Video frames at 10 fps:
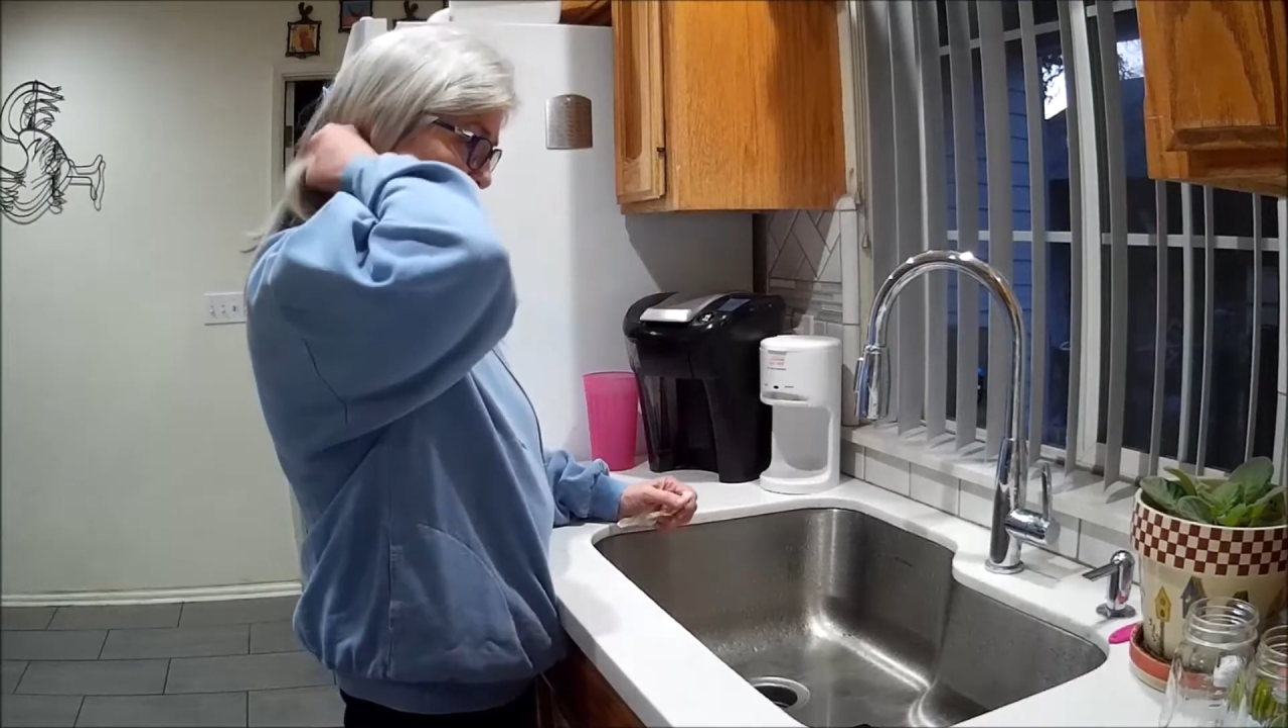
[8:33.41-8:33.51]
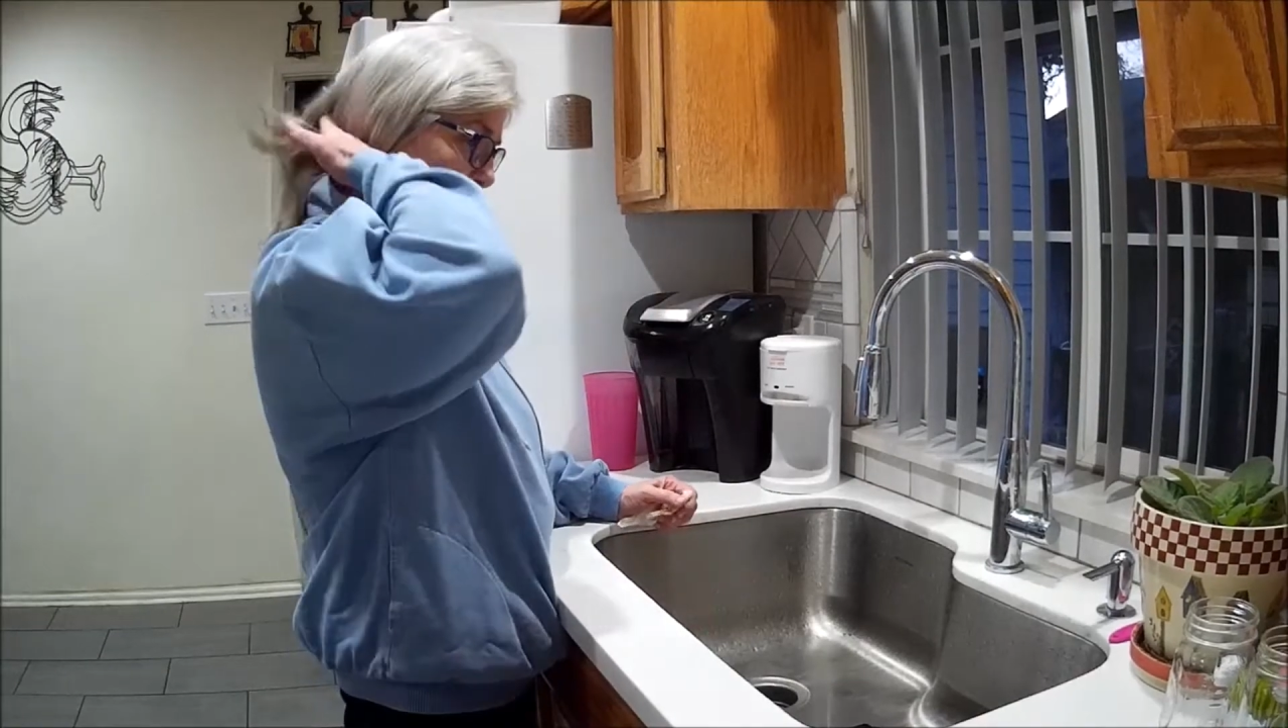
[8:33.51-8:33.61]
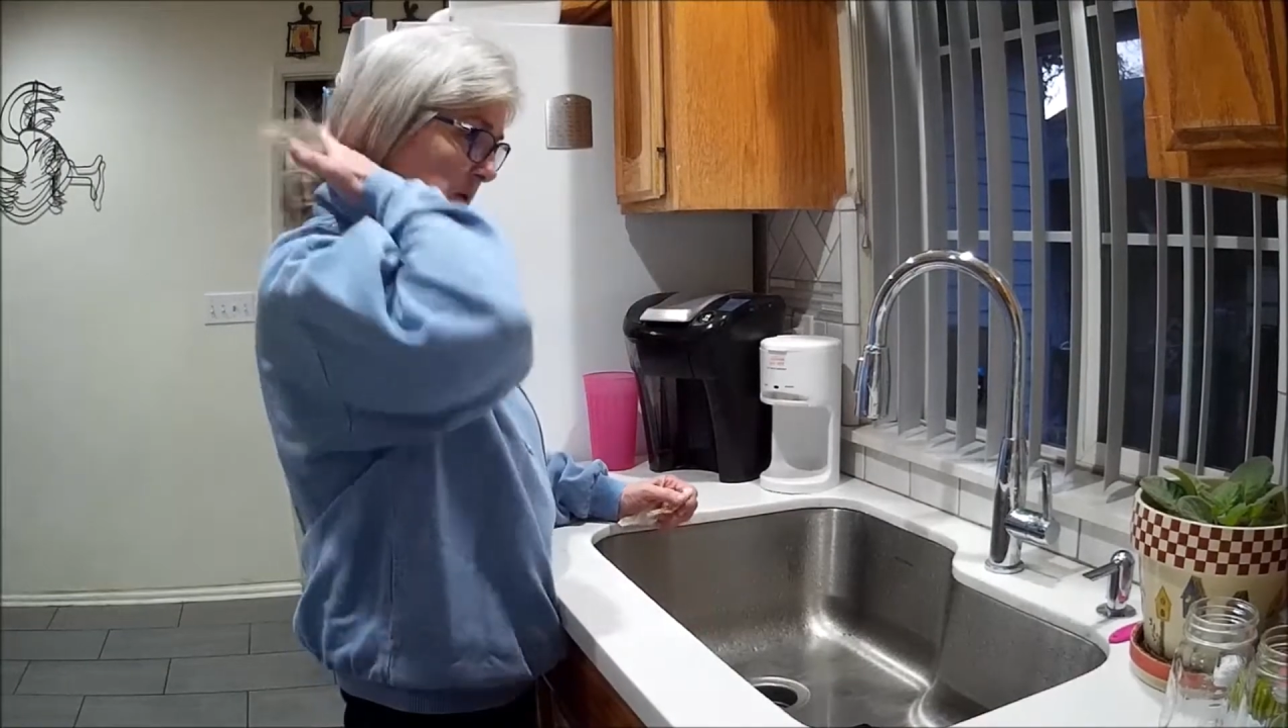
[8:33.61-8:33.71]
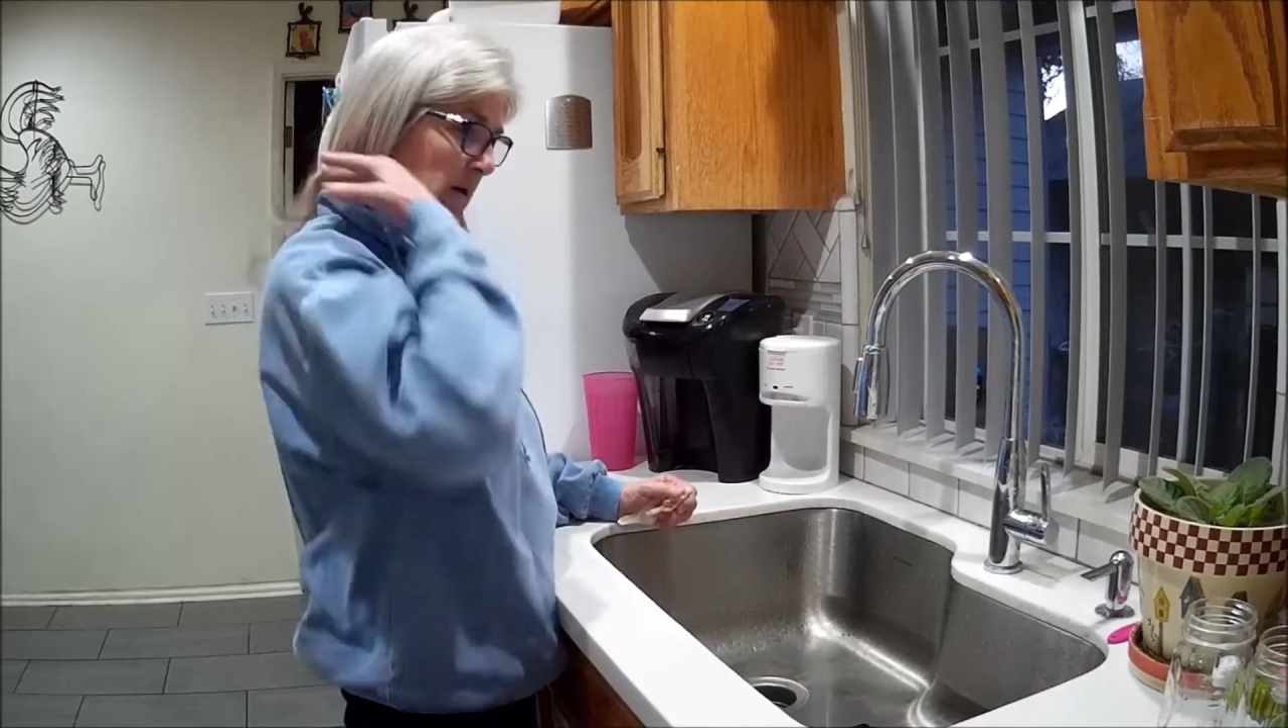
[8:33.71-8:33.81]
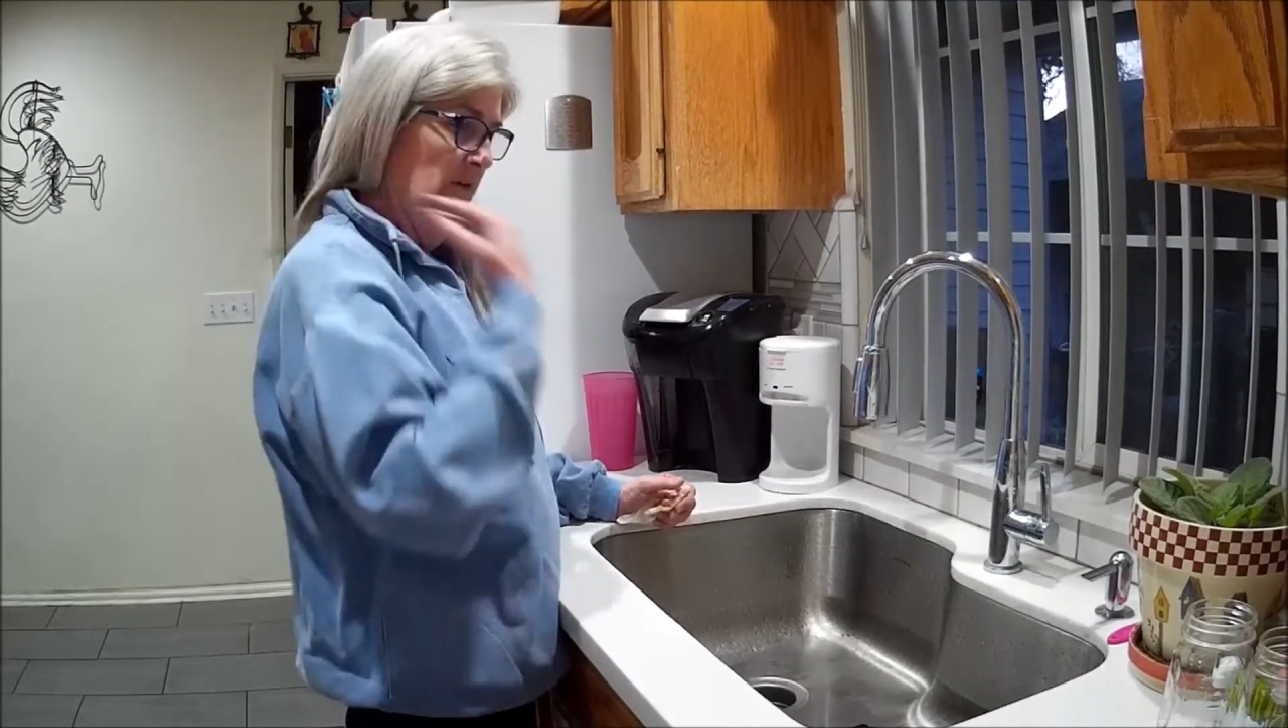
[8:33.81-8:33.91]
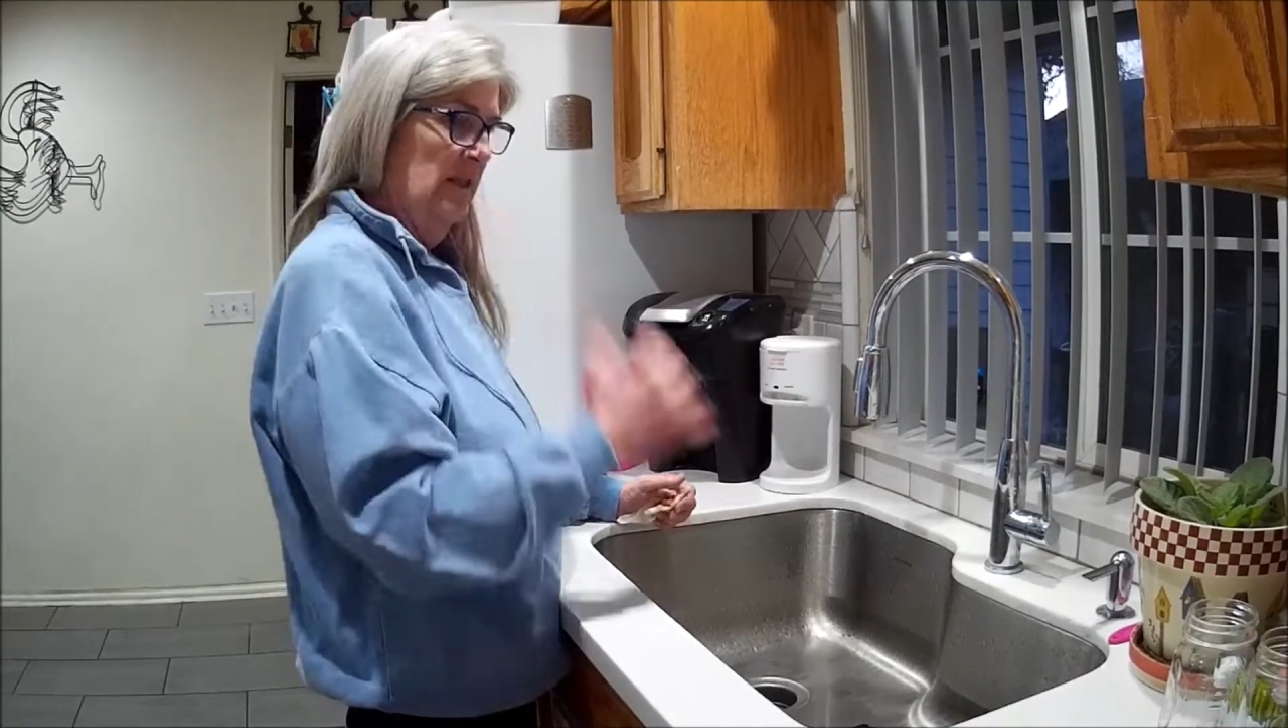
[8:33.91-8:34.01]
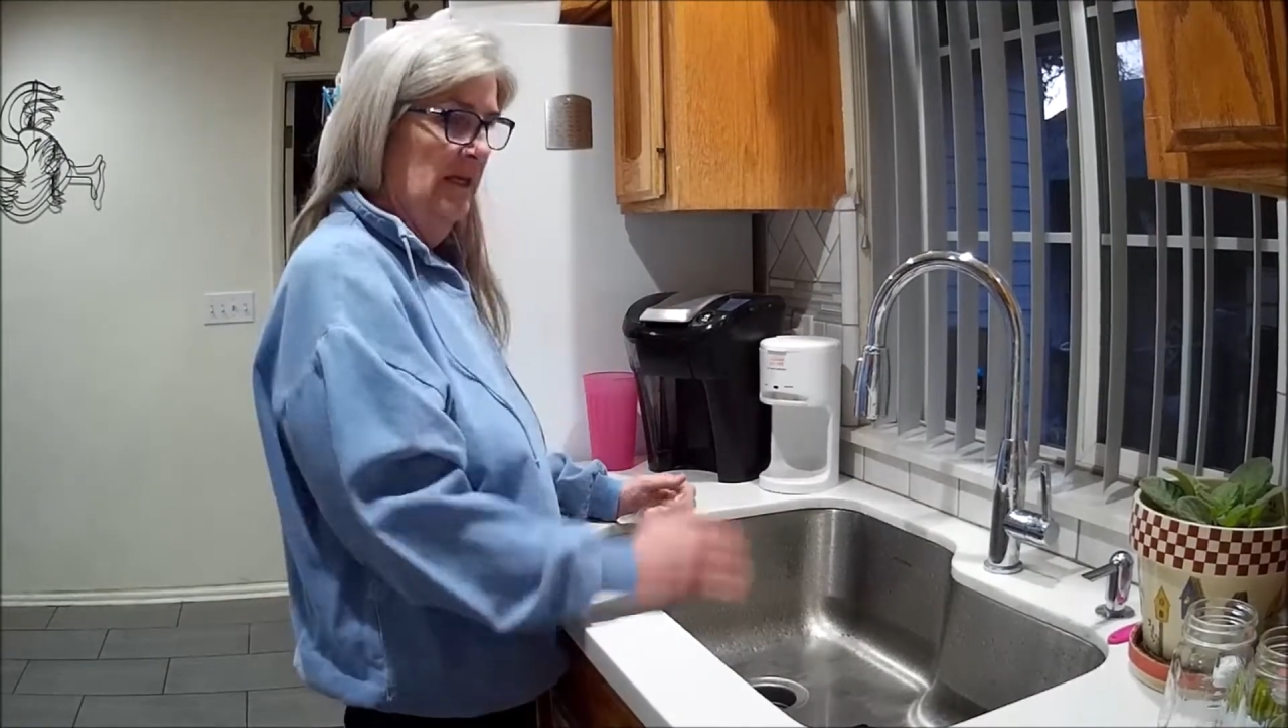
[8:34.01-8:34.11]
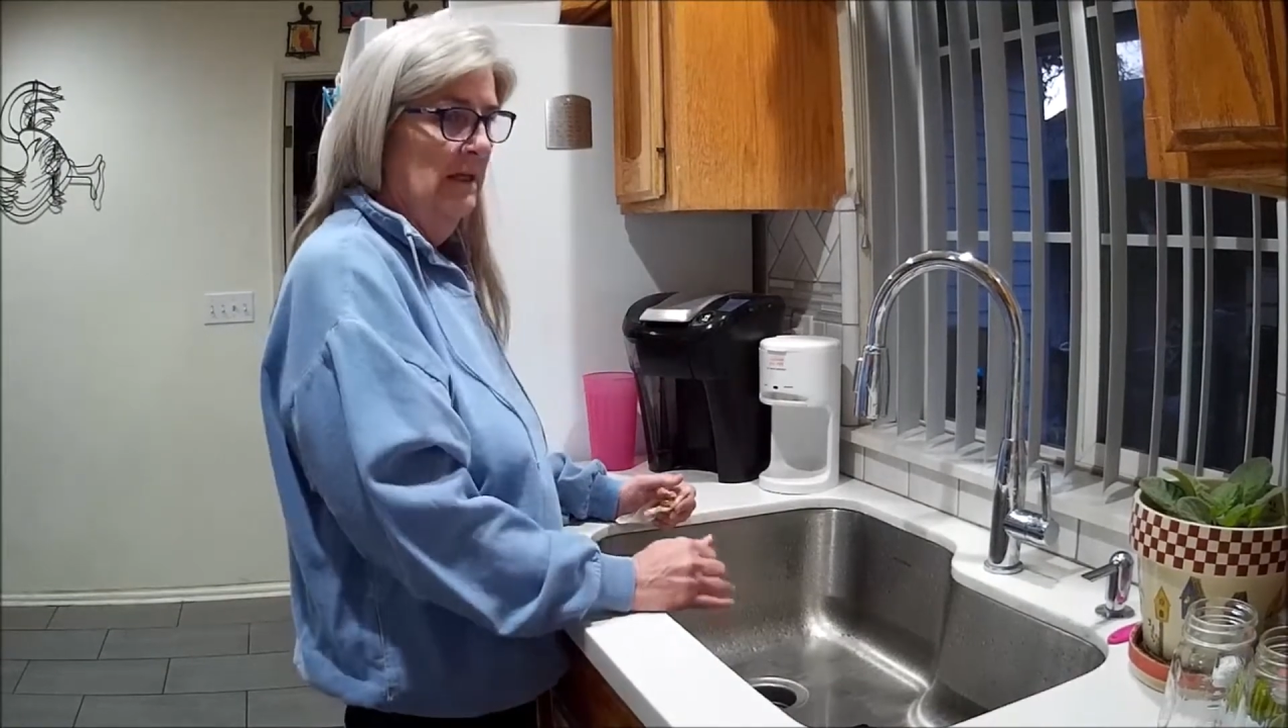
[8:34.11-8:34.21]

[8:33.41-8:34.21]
load everything